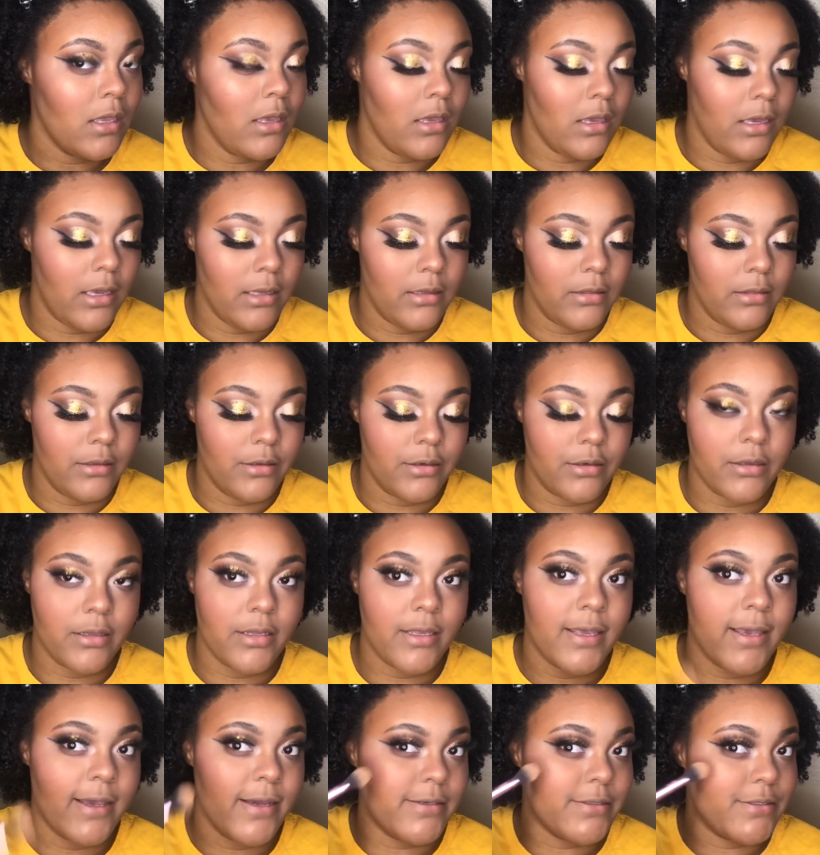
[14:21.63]
it literally
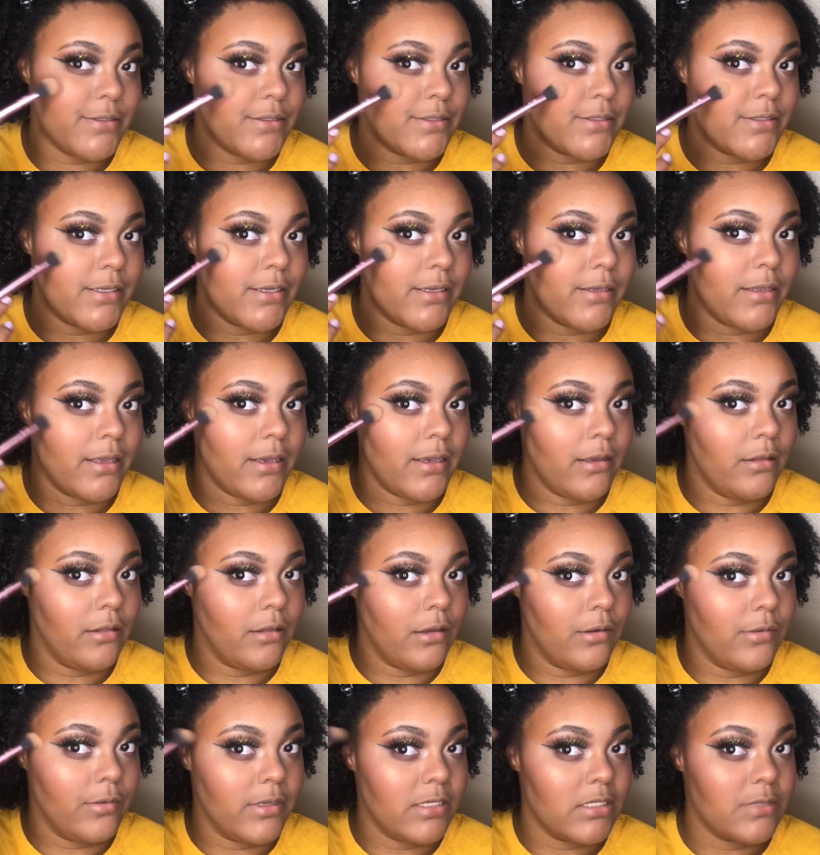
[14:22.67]
has your skin like
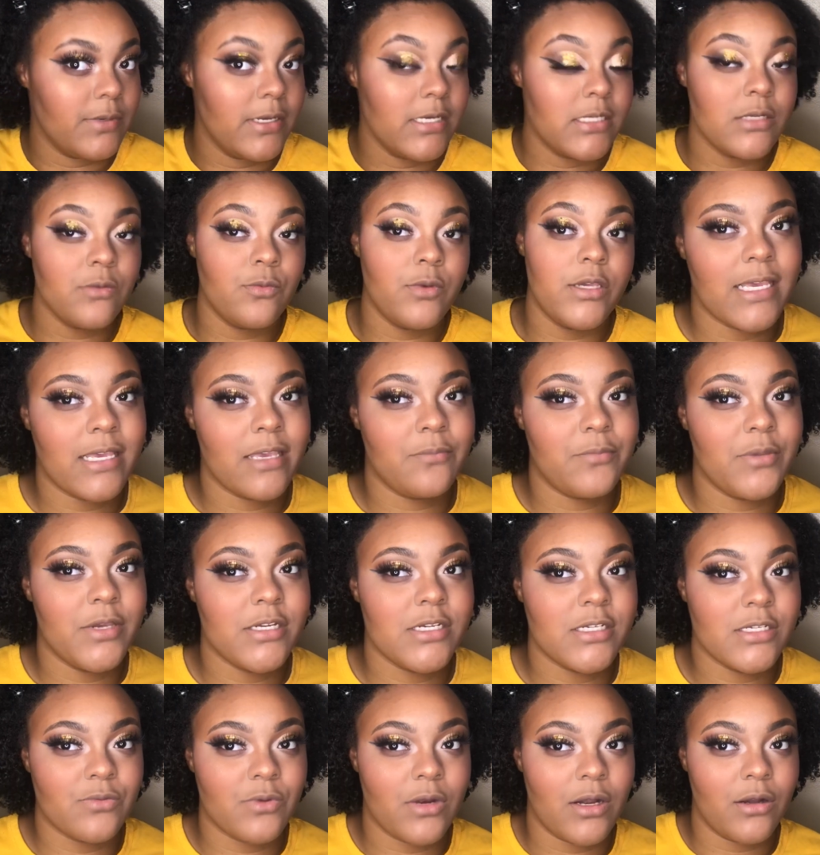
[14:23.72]
glowing, especially when you're taking
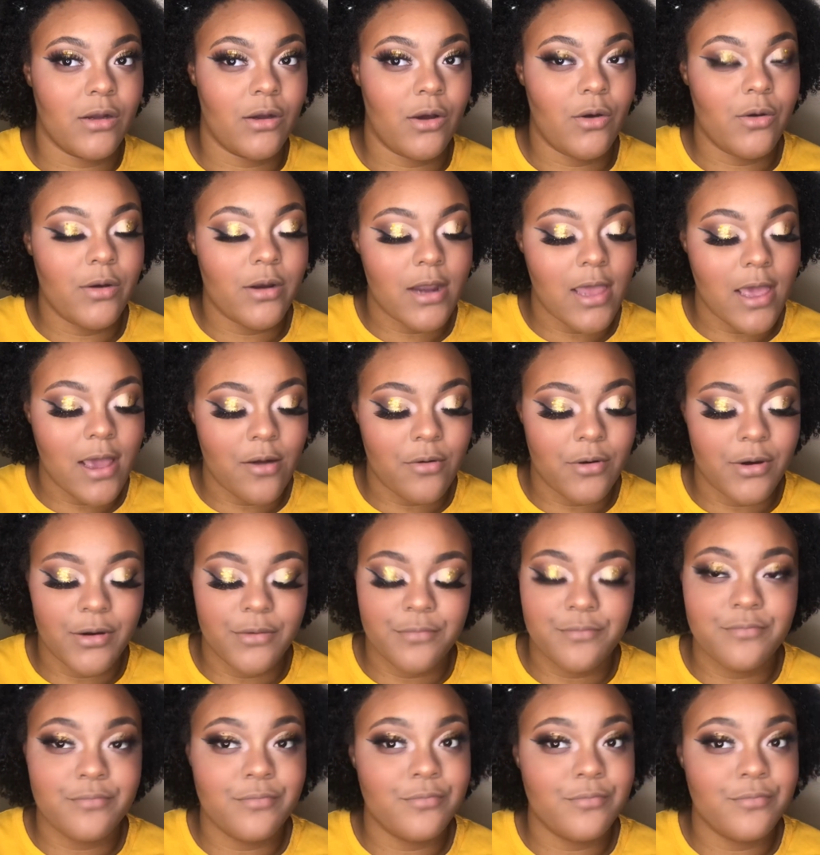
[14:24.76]
pictures around golden hour.